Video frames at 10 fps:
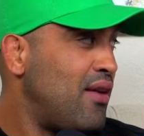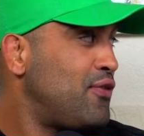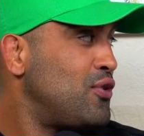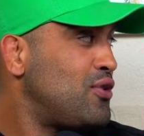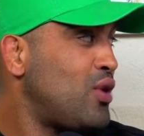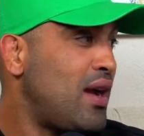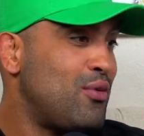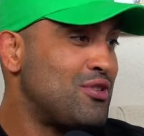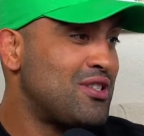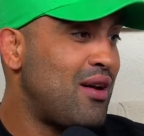to train was
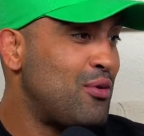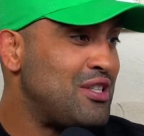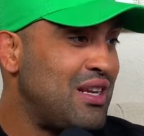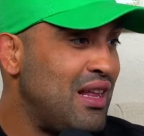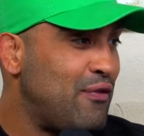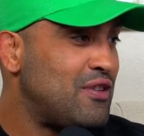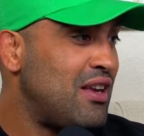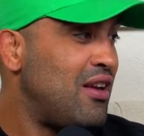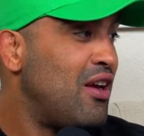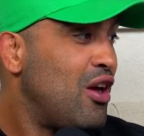that I was lifting
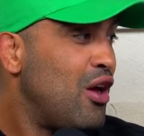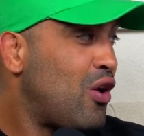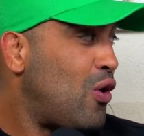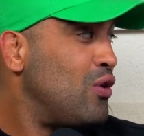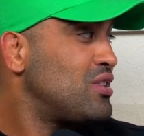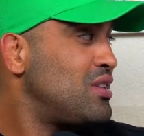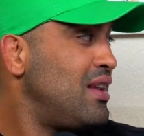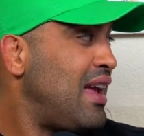constantly.